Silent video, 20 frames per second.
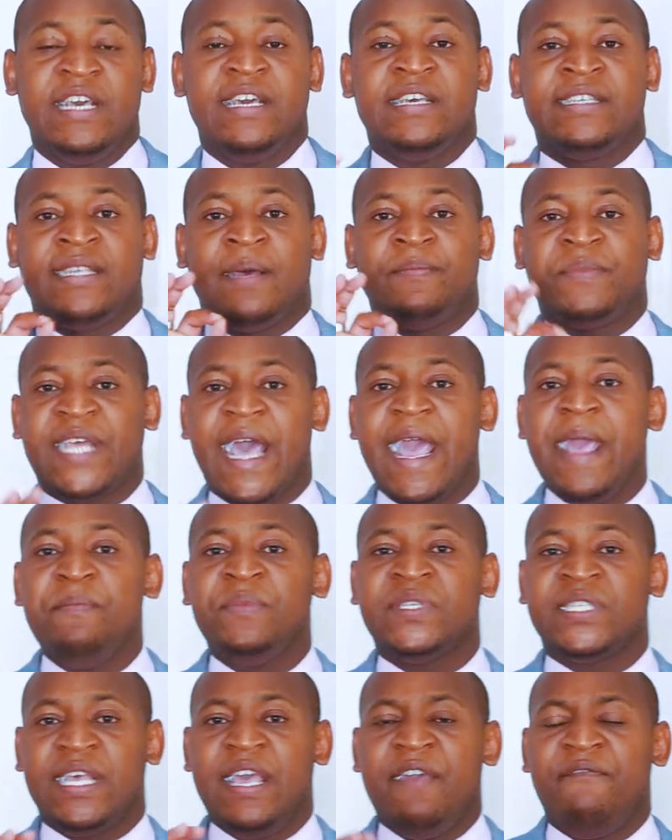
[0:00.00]

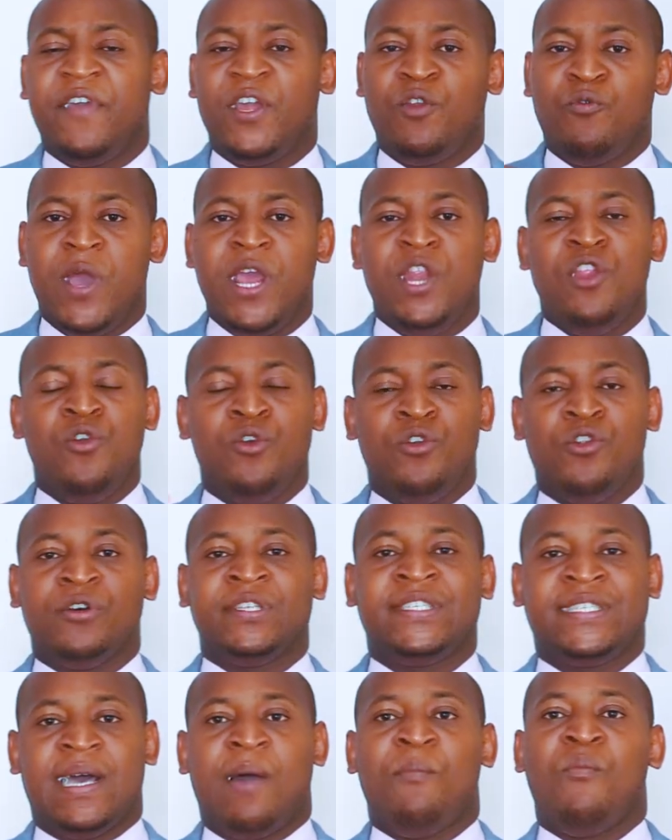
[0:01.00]
Sometimes, even when you know
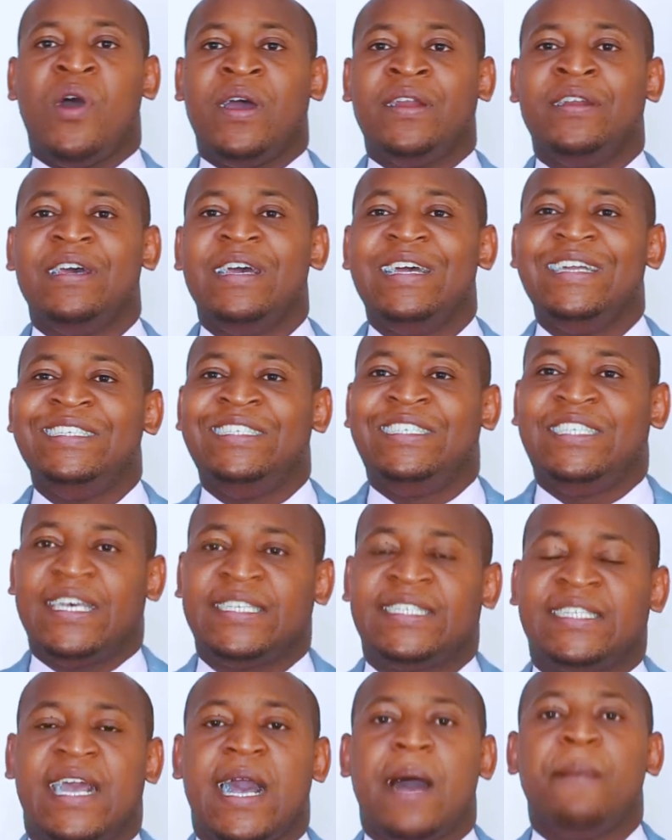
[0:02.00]
someone
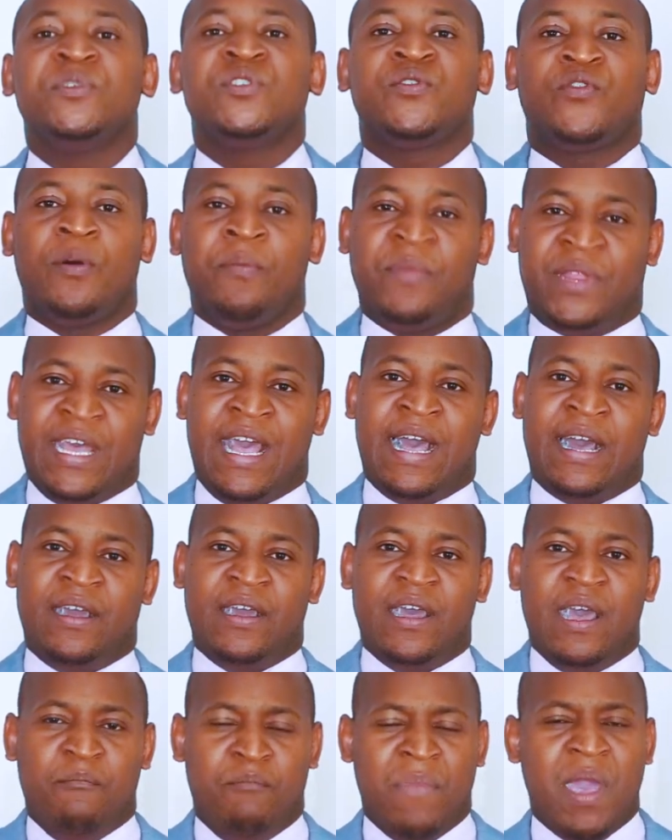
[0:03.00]
just comes from there,
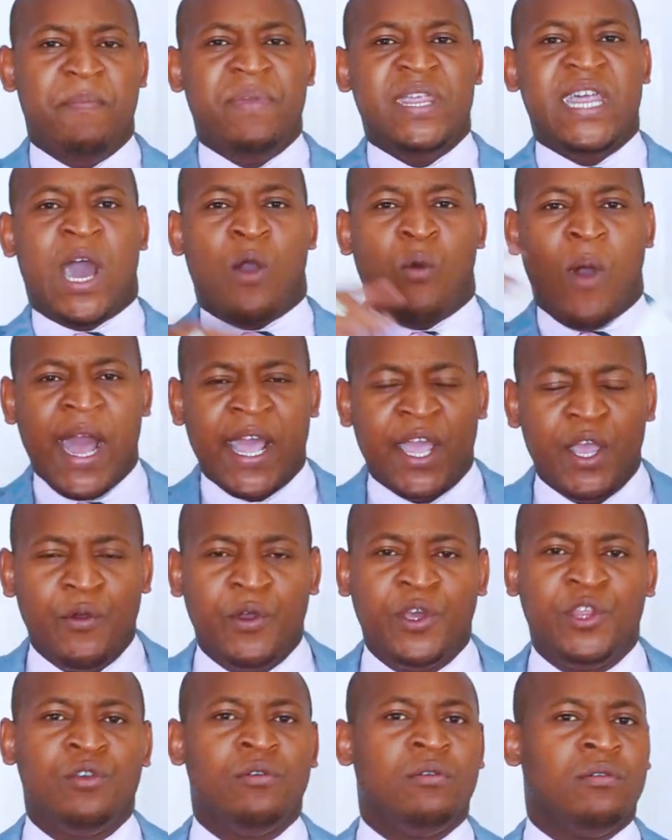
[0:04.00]
maybe they are working
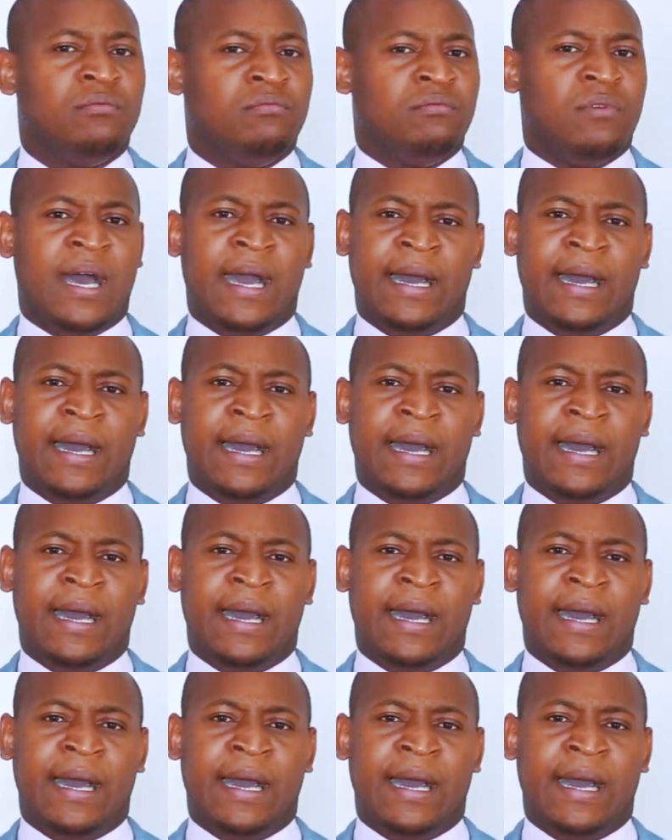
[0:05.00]
with you,